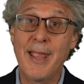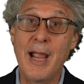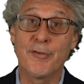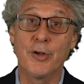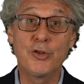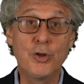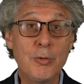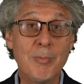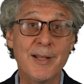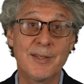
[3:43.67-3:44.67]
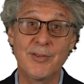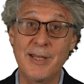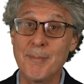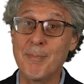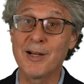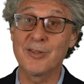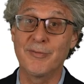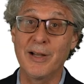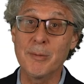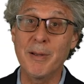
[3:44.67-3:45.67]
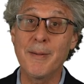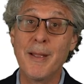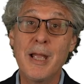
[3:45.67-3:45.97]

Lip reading: after 2 months of sandbox development,